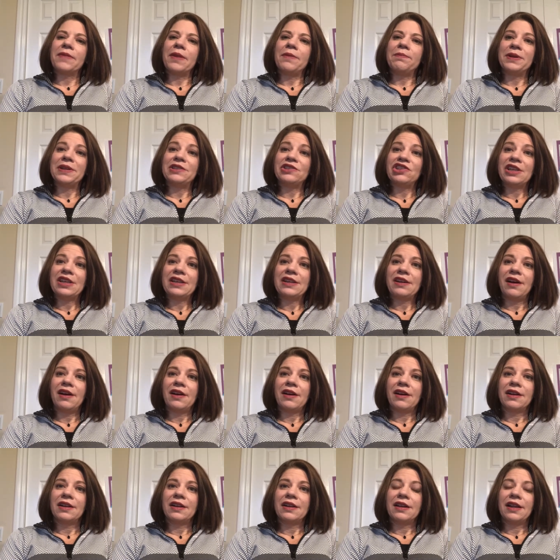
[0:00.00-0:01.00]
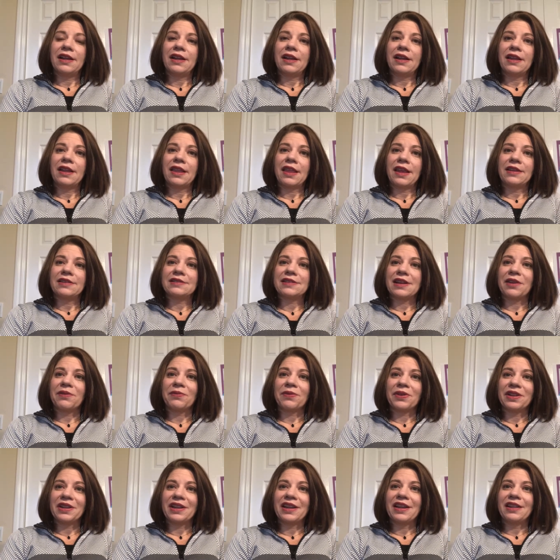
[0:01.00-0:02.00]
binging on things that I
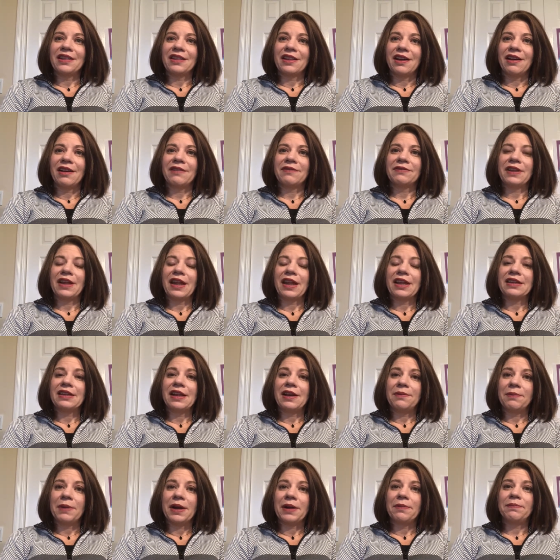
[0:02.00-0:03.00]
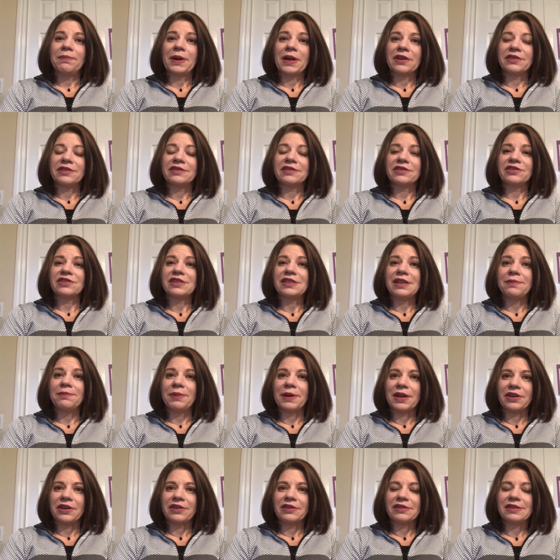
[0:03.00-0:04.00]
really love, like nut butters or seed
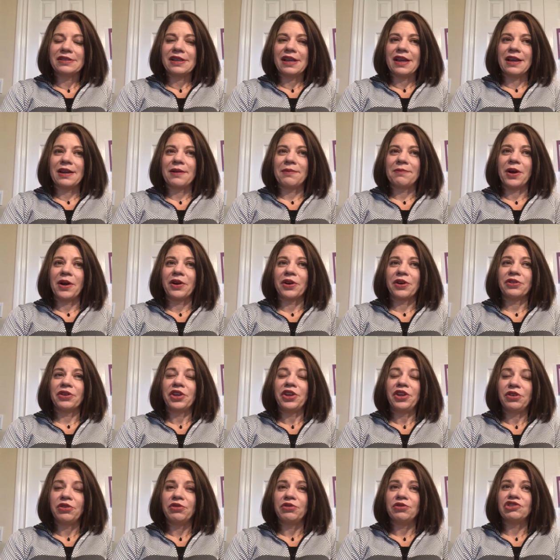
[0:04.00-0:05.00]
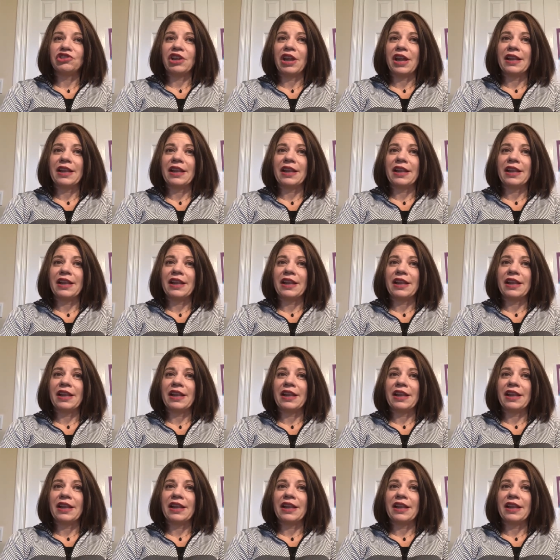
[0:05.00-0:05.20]
butters um, are huge.